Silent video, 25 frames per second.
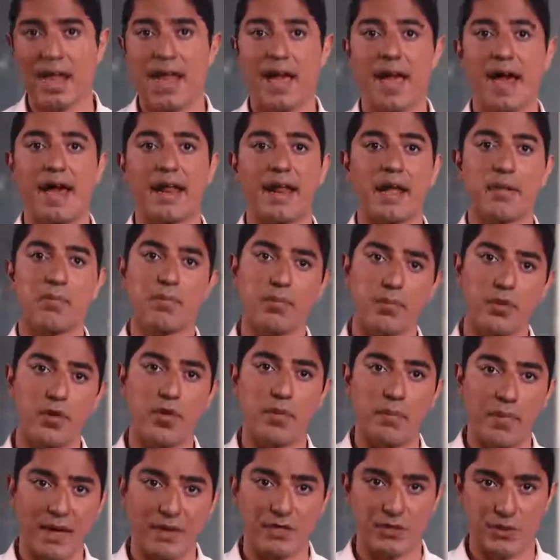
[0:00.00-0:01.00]
at a
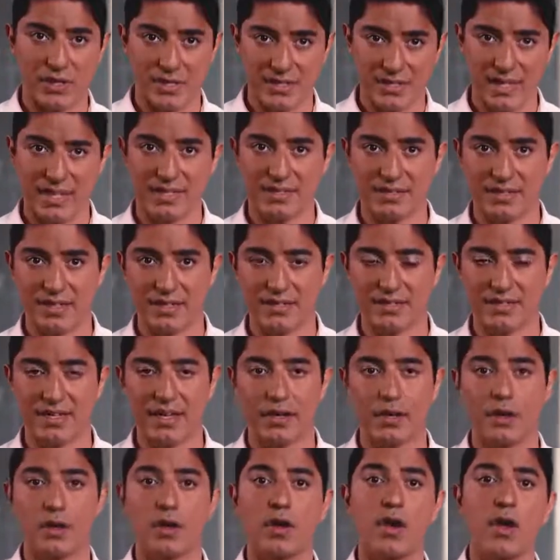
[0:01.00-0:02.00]
prometric testing
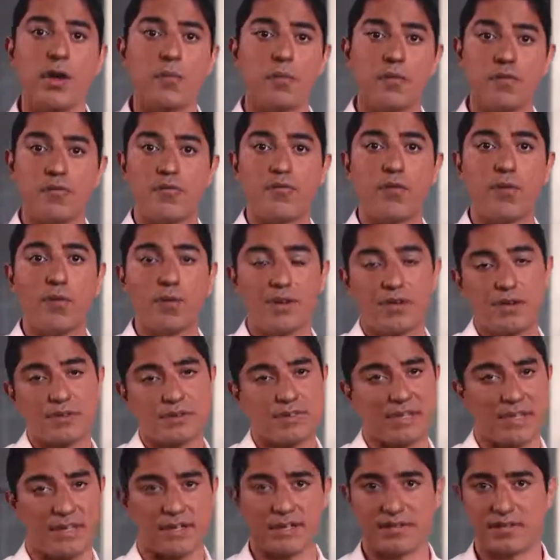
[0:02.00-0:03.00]
center before your
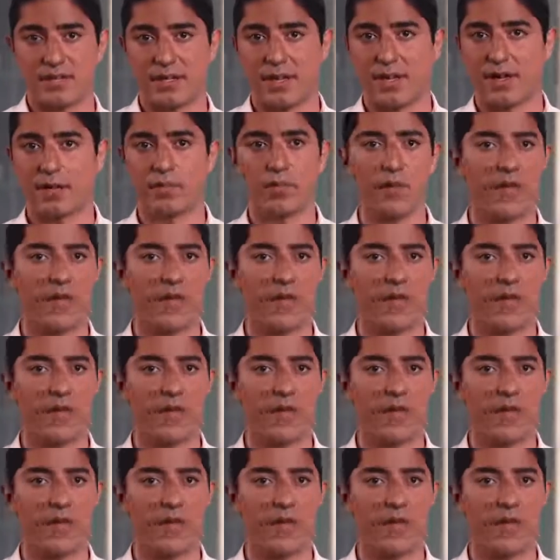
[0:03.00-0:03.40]
test day.